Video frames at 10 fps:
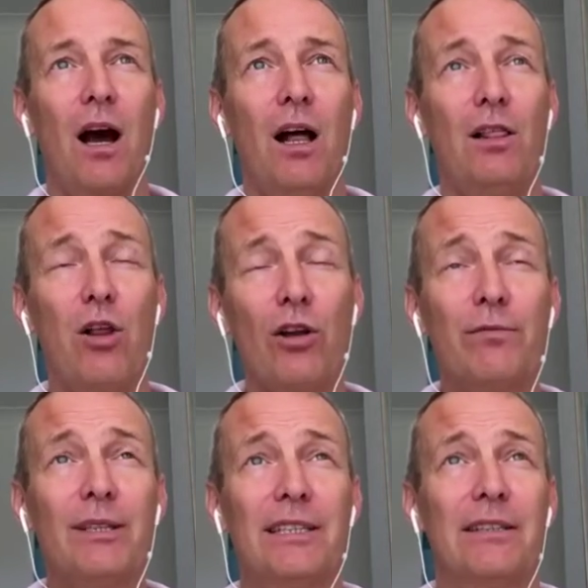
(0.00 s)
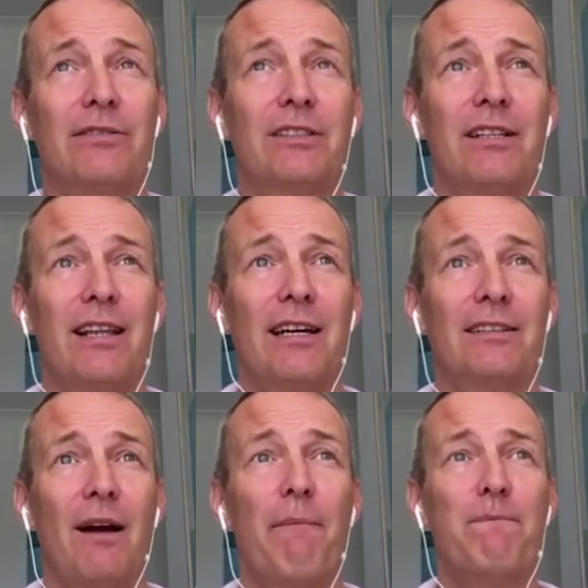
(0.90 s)
a lot of beliefs that
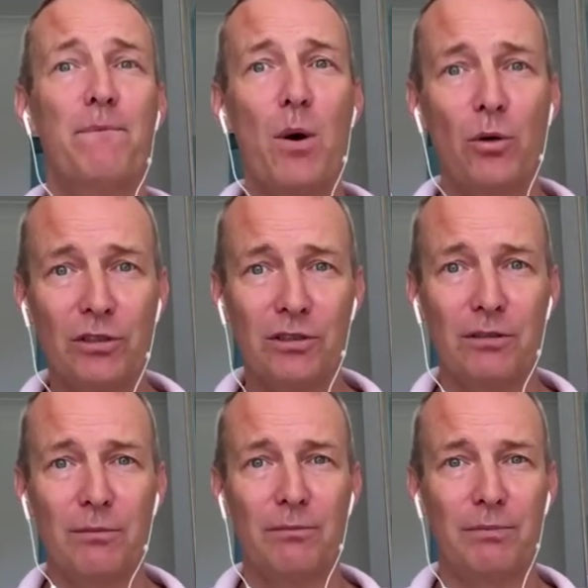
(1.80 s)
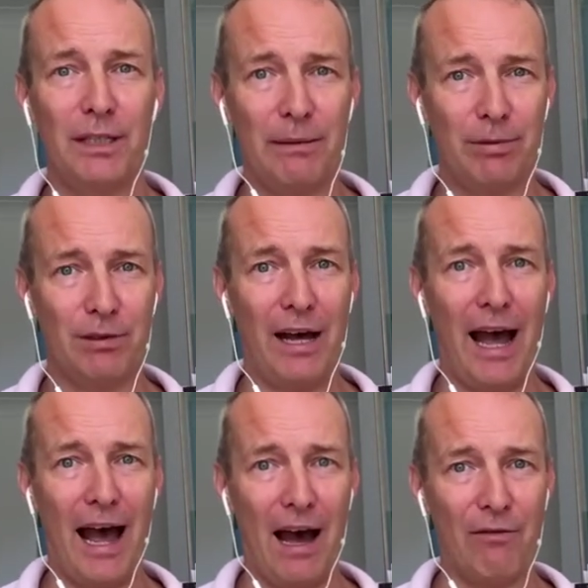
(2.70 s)
most people
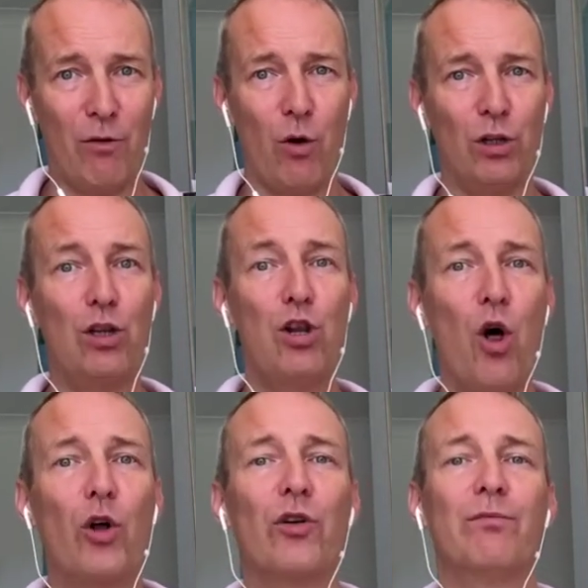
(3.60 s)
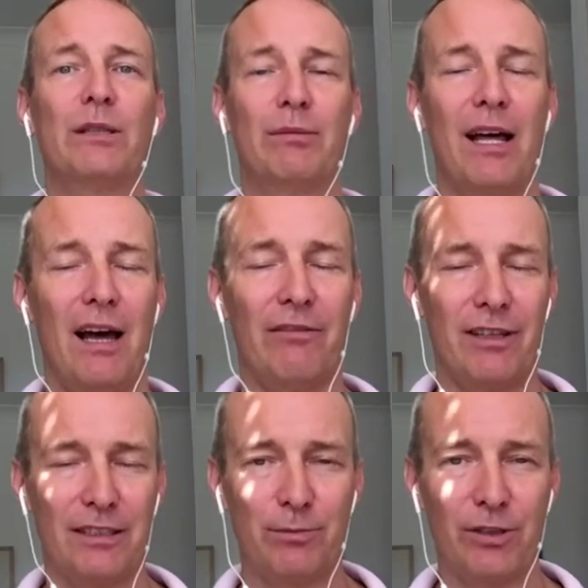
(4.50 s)
have, or a lot of people have,
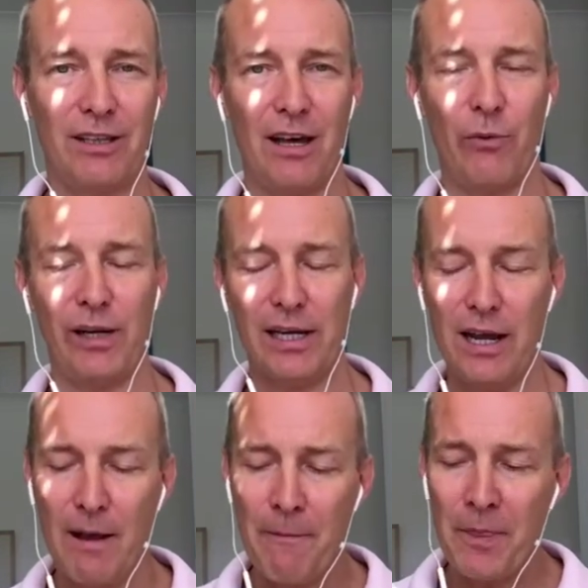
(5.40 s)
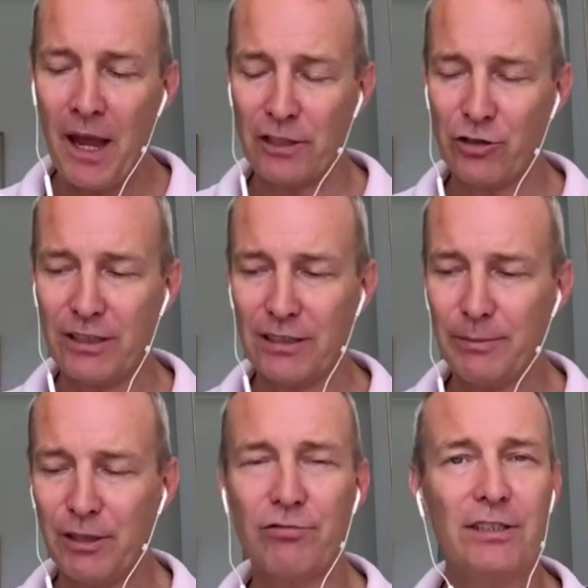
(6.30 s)
let's put it that way. And so I did a
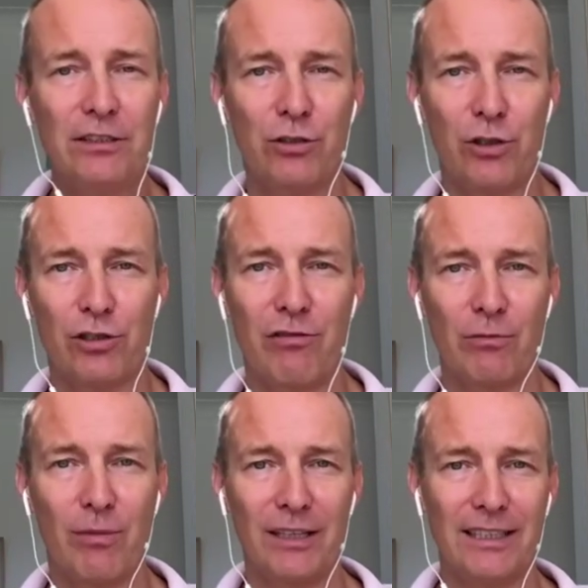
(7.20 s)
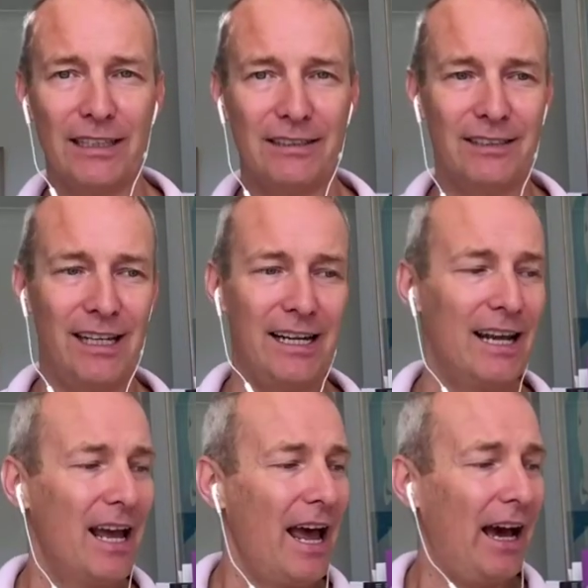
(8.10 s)
bit of research around money yesterday,
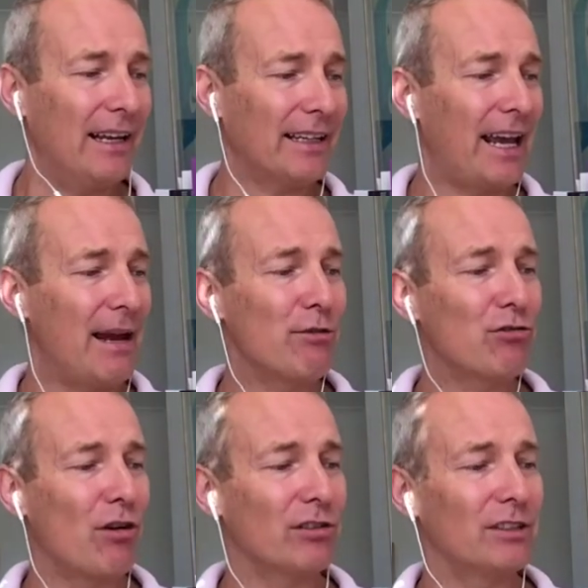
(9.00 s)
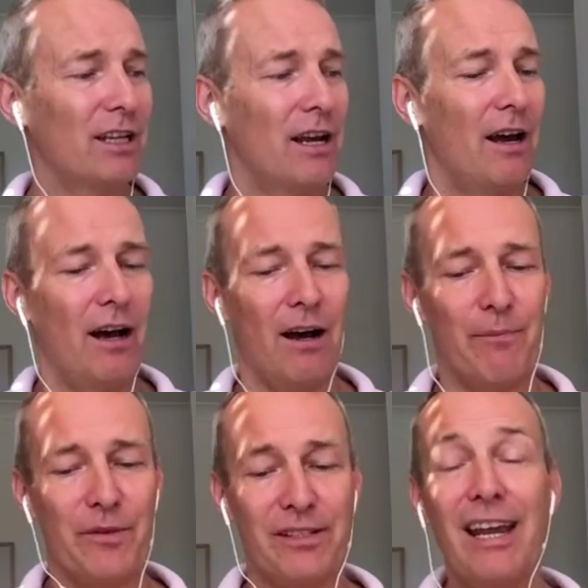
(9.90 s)
and I came across
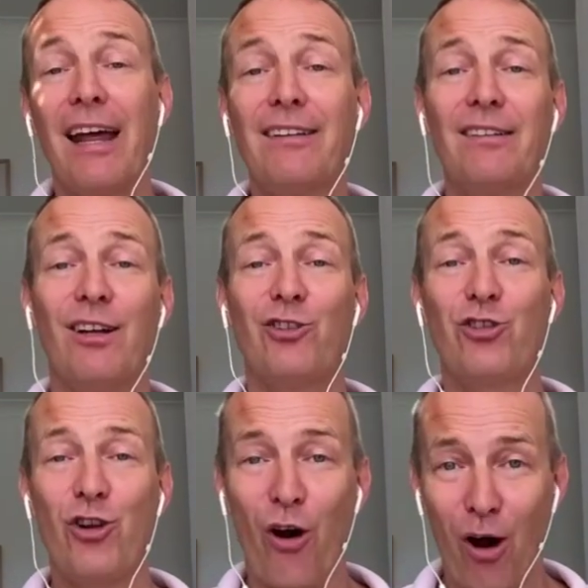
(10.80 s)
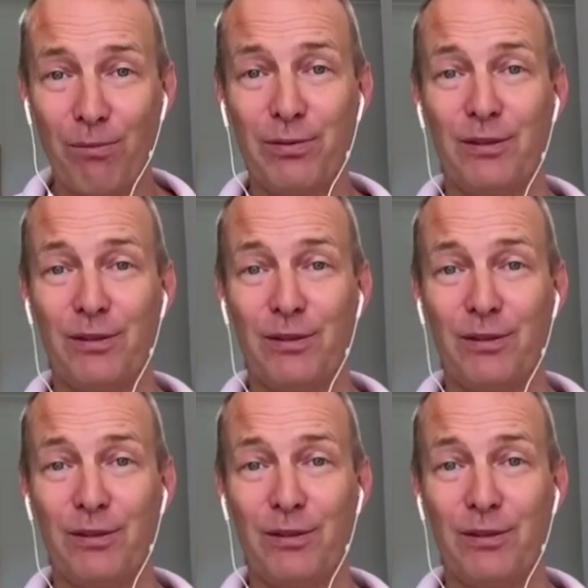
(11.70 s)
the 10 top